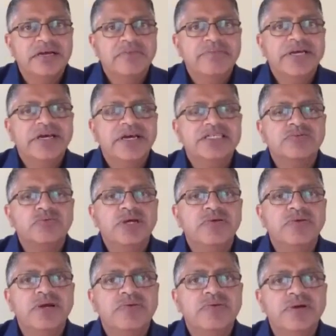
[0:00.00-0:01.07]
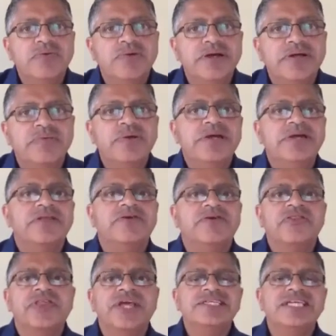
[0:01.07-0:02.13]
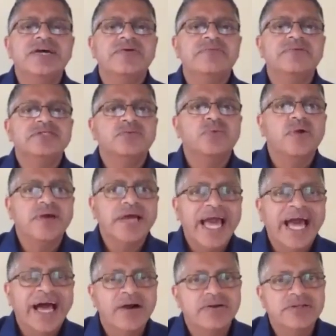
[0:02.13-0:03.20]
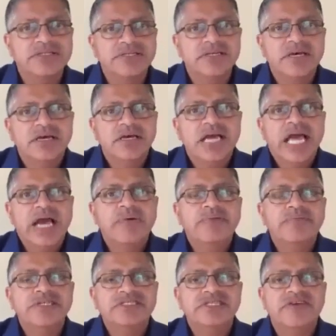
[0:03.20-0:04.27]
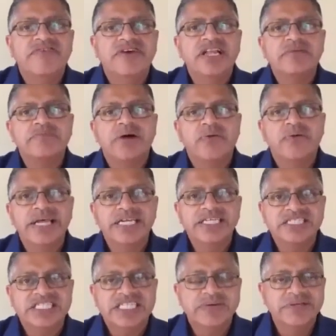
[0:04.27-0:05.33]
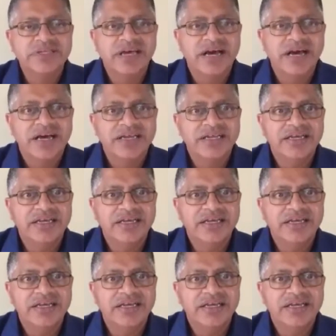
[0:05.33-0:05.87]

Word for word: because we, we, we, we, we there are things that we must work out and we must develop our relationship with God.